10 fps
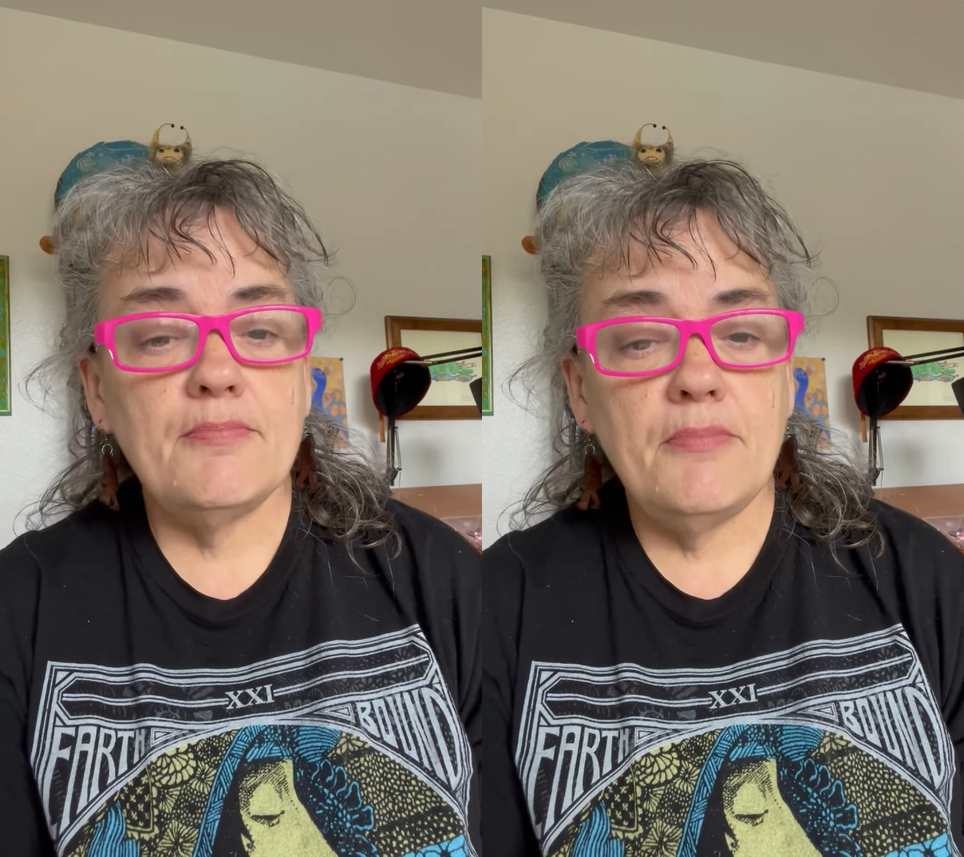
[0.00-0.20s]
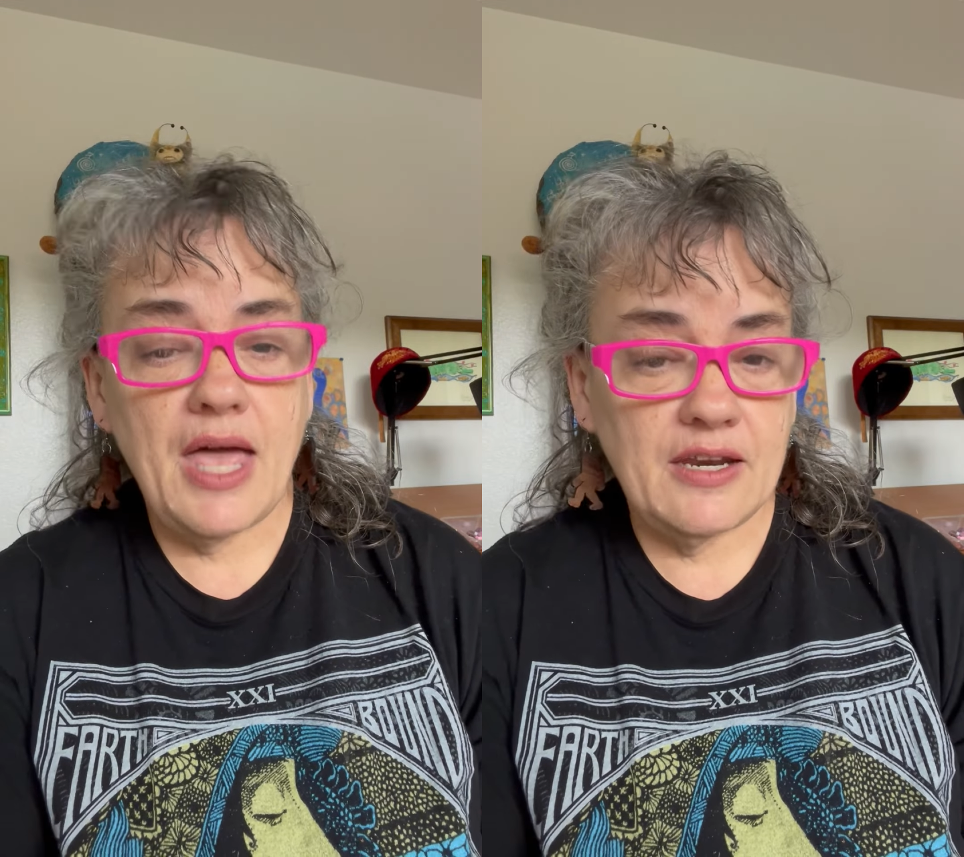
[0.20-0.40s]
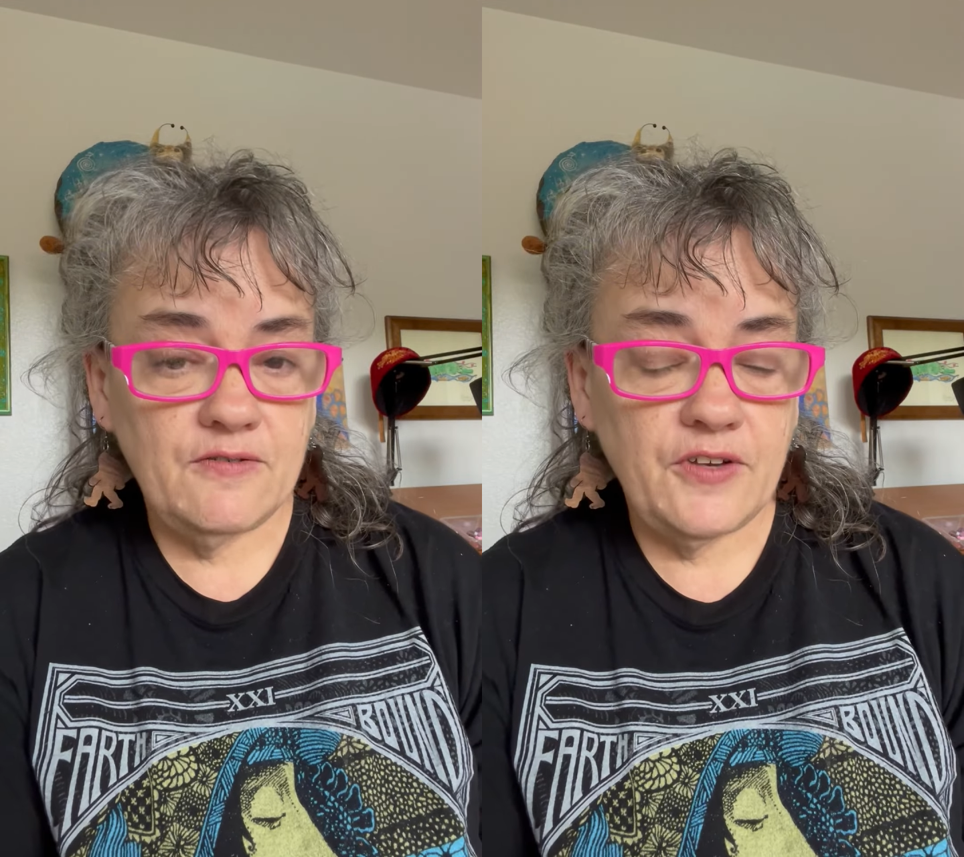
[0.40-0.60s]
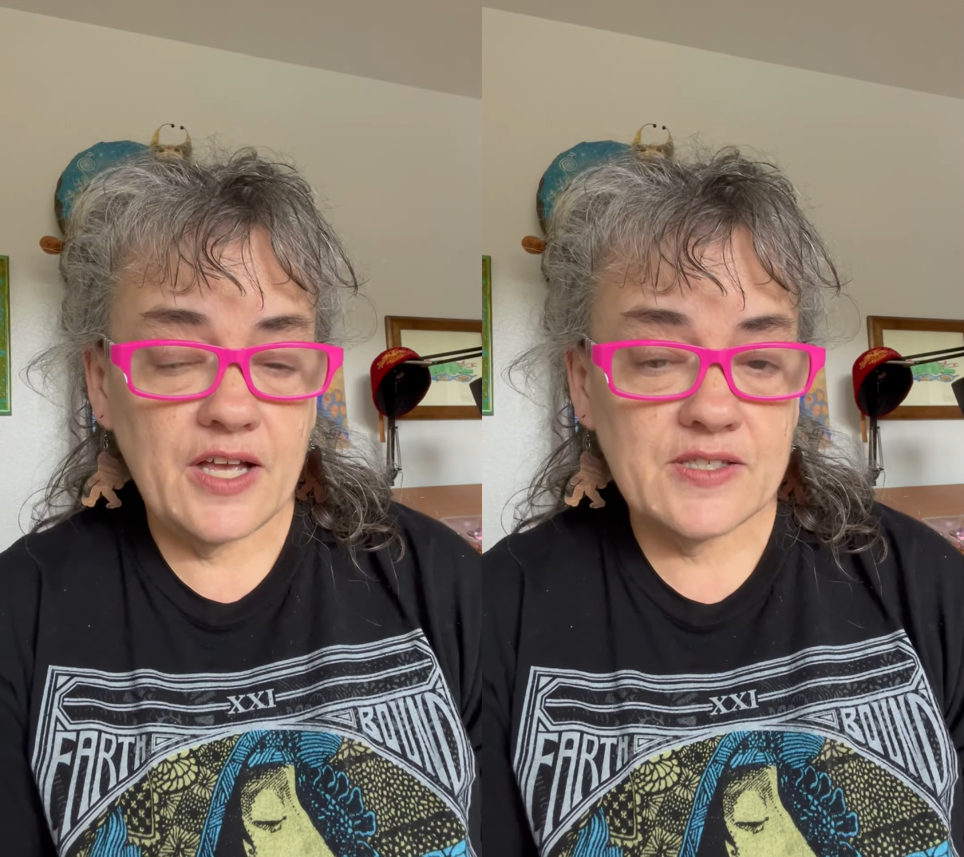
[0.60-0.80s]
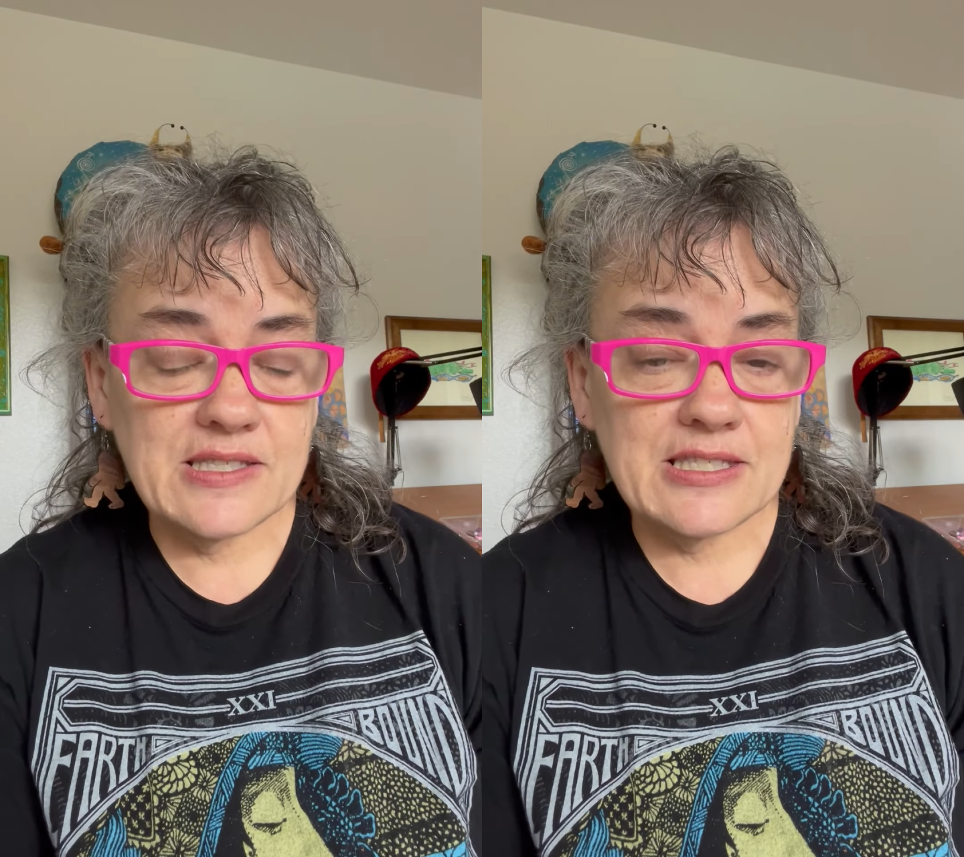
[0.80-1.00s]

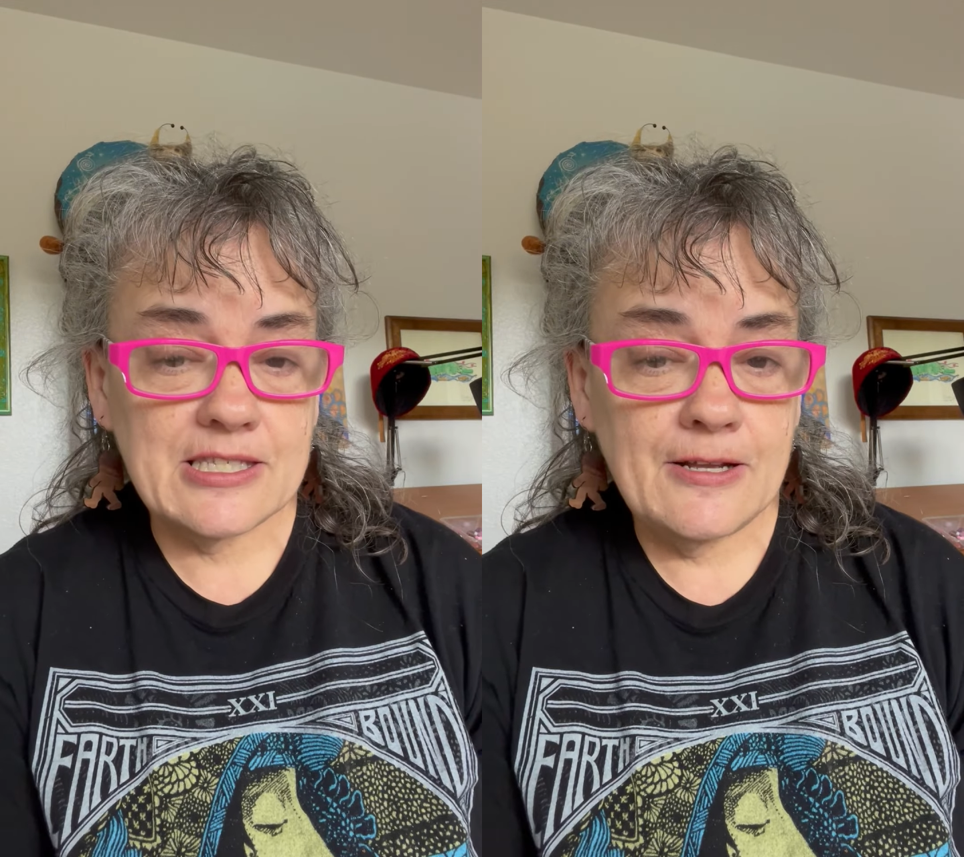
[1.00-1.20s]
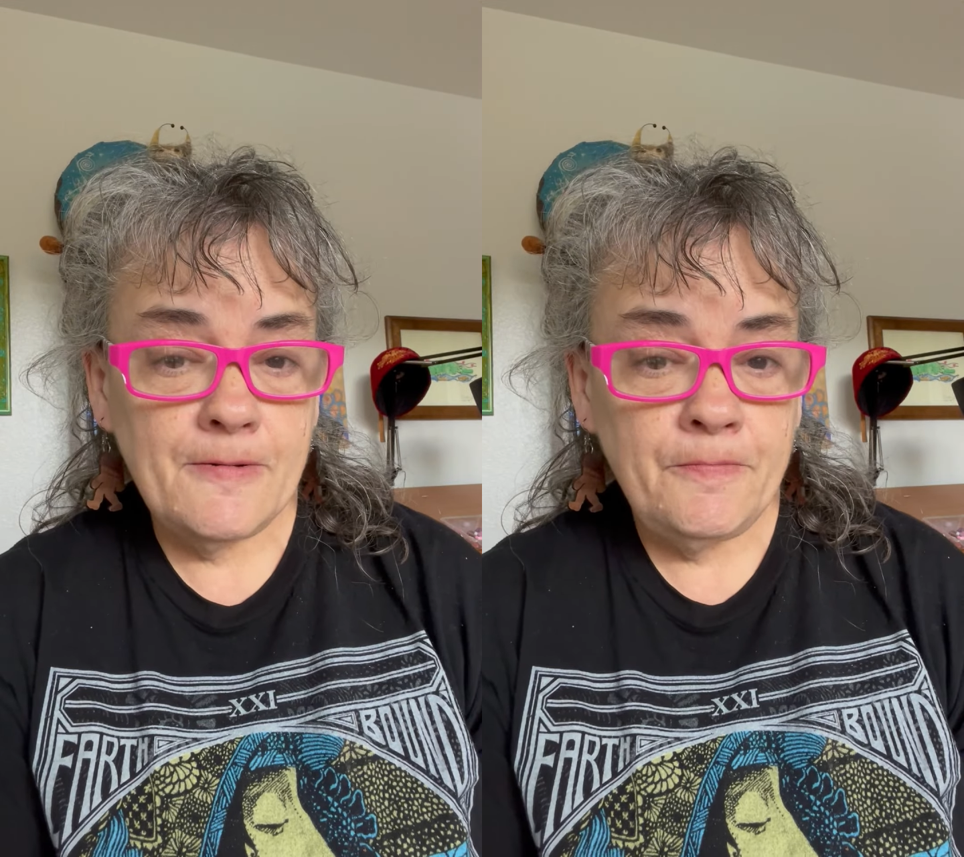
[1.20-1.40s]
manifests.